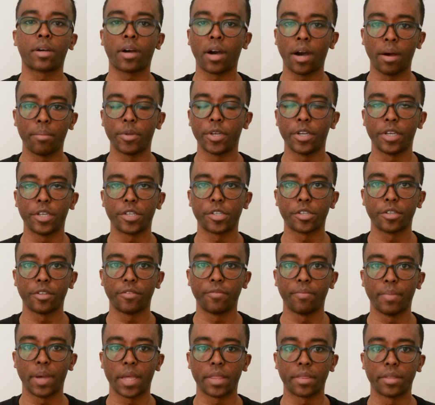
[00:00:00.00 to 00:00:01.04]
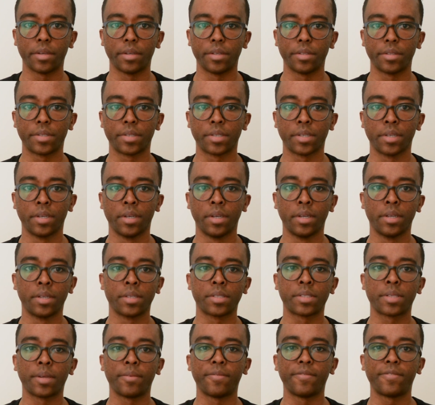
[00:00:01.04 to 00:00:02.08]
combination of methods.
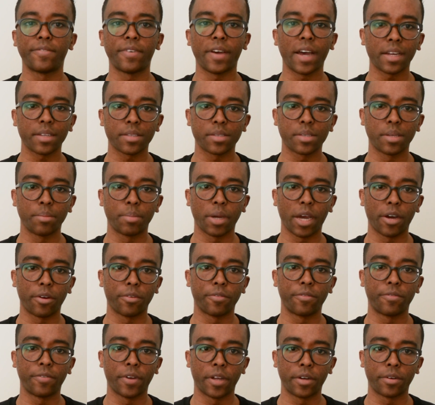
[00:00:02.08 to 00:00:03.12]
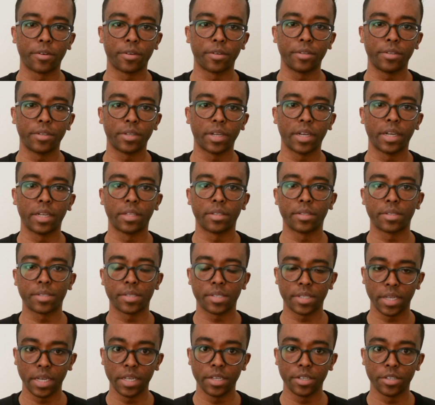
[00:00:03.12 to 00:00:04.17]
Some facts about federal and
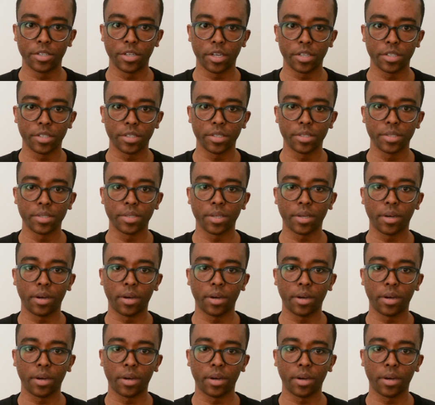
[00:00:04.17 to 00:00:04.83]
state judges